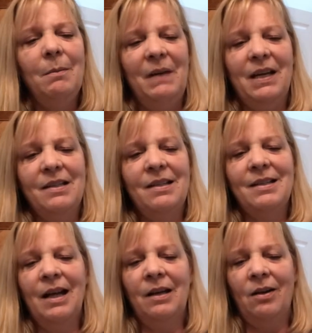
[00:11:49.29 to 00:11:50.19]
because it's
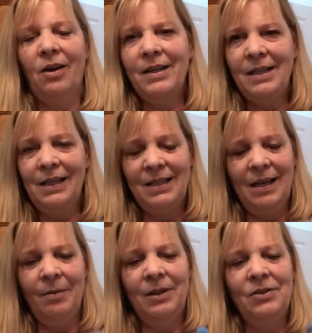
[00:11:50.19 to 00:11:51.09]
not gonna cause any
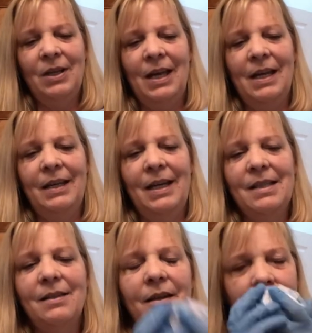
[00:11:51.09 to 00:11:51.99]
damage and
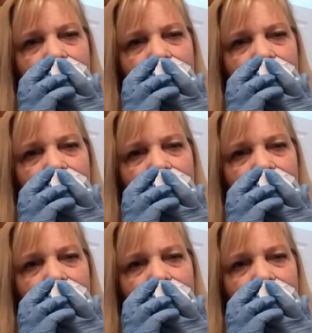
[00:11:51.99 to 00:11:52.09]
it's,